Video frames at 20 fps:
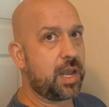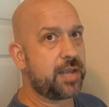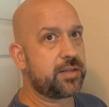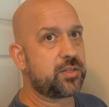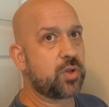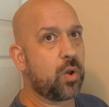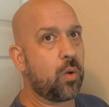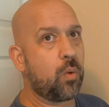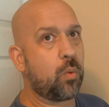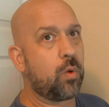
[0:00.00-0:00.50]
I
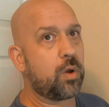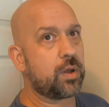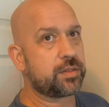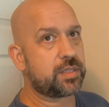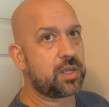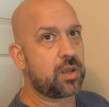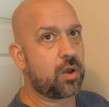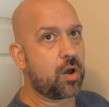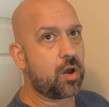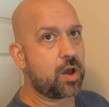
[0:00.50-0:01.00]
don't
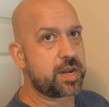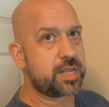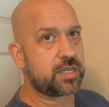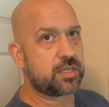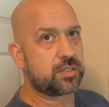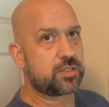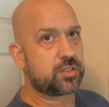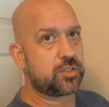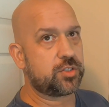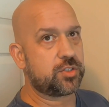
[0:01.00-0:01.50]
want the
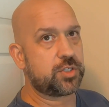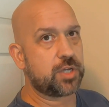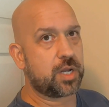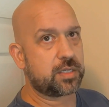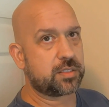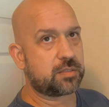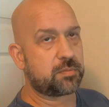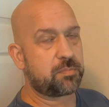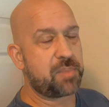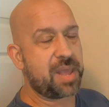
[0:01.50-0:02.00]
audience
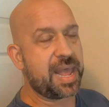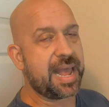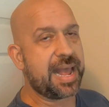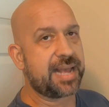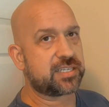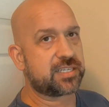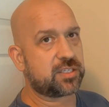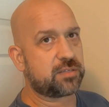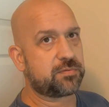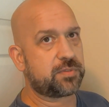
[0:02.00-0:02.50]
just
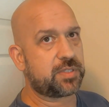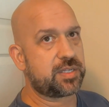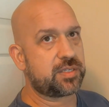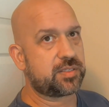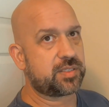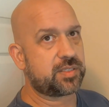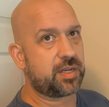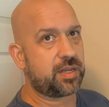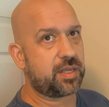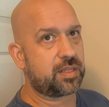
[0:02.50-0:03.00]

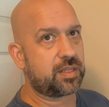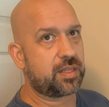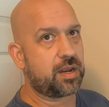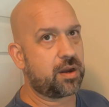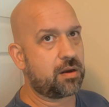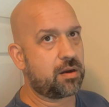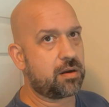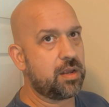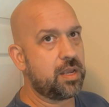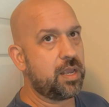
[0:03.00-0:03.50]
passively sitting
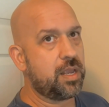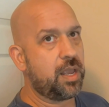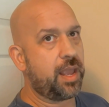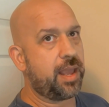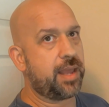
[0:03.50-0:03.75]
there